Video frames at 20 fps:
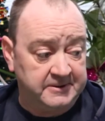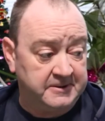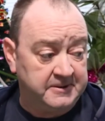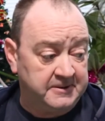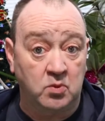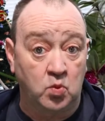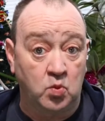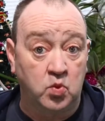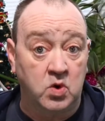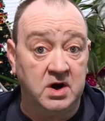
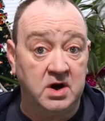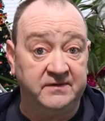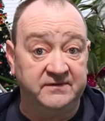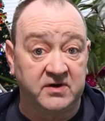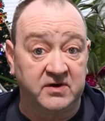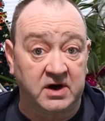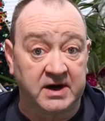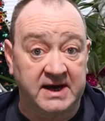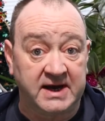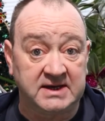
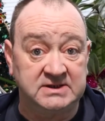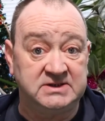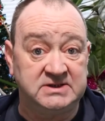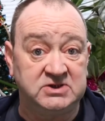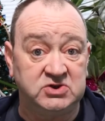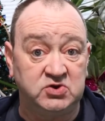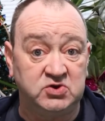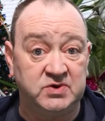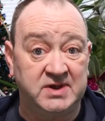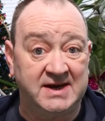Wi-Fi, how to
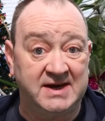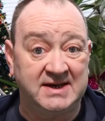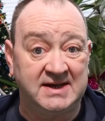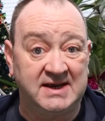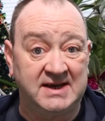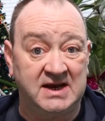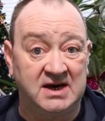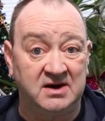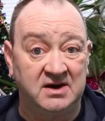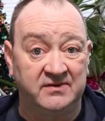do that in a
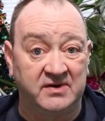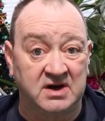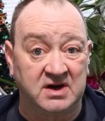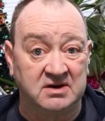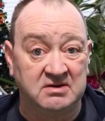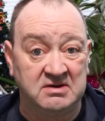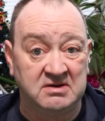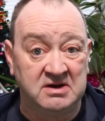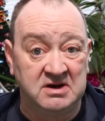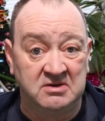caravan.
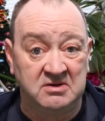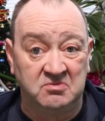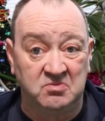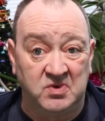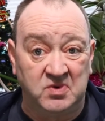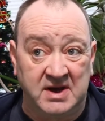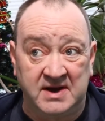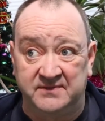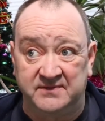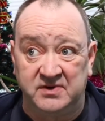
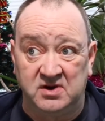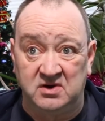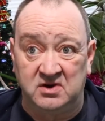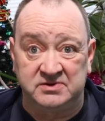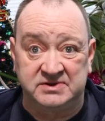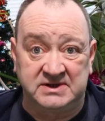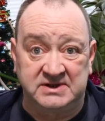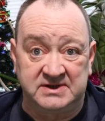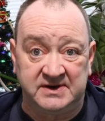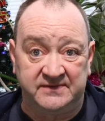We have
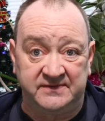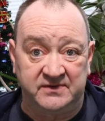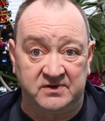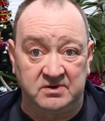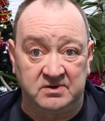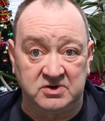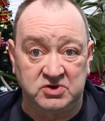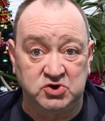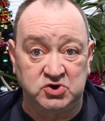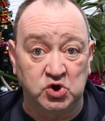lots of
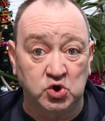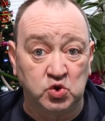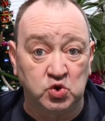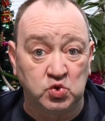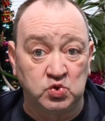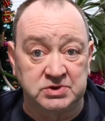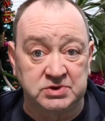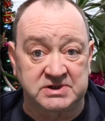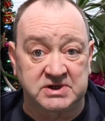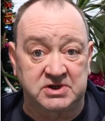different
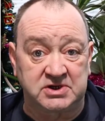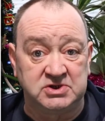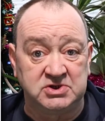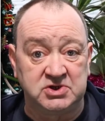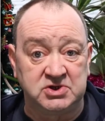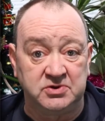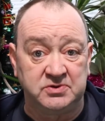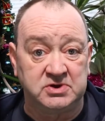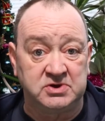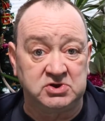tools that can
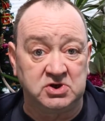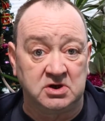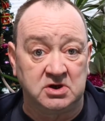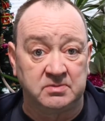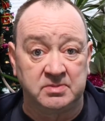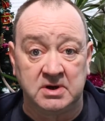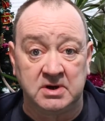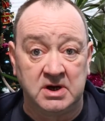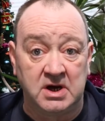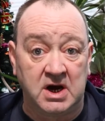do the
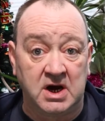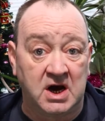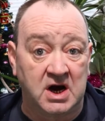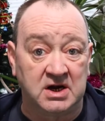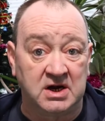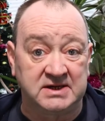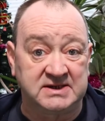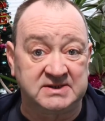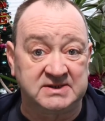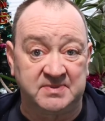job.
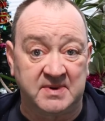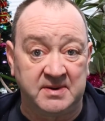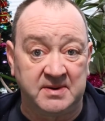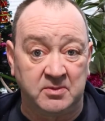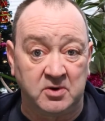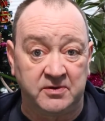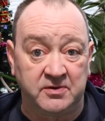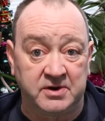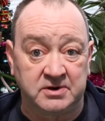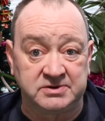I'll explain
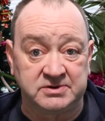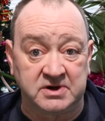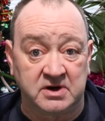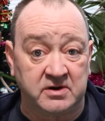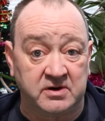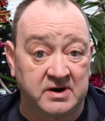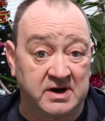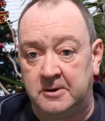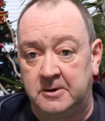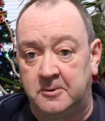what those
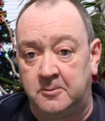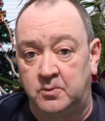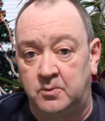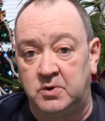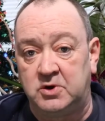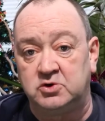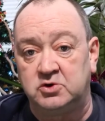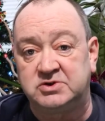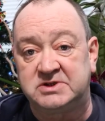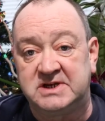are.
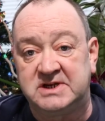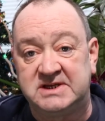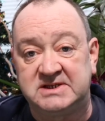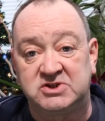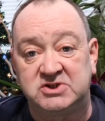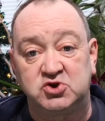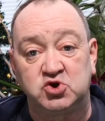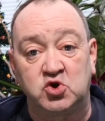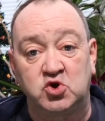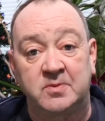We also need
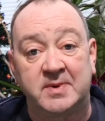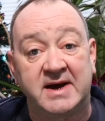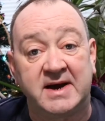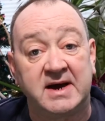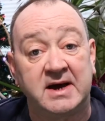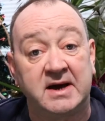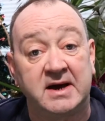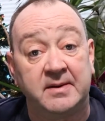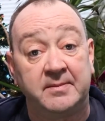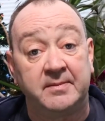to talk
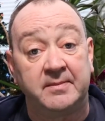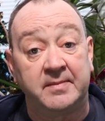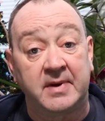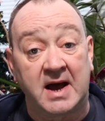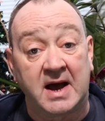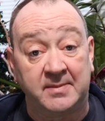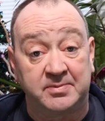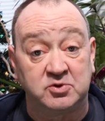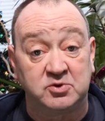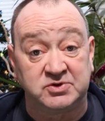about
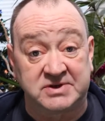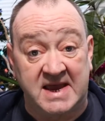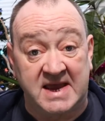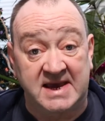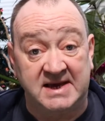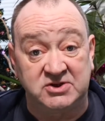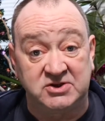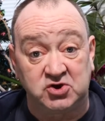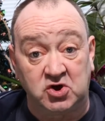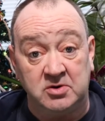Apple's
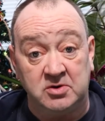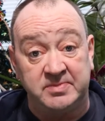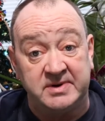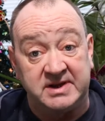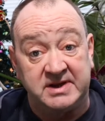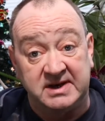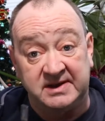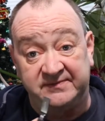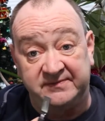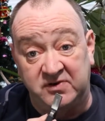AirDrop,
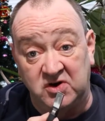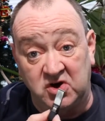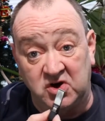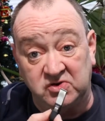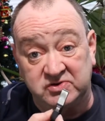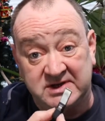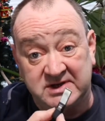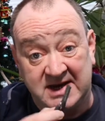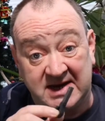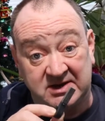and if
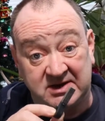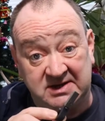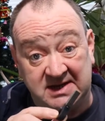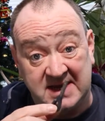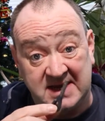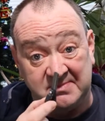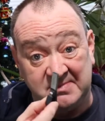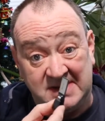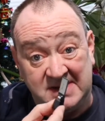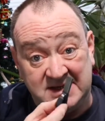not, how to
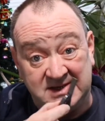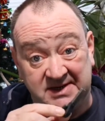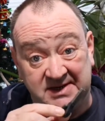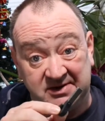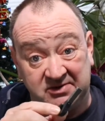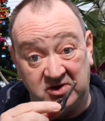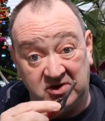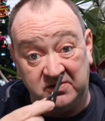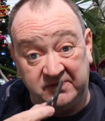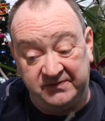get
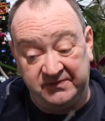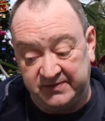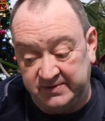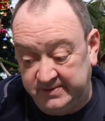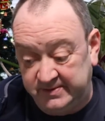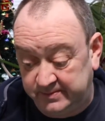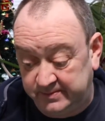media off.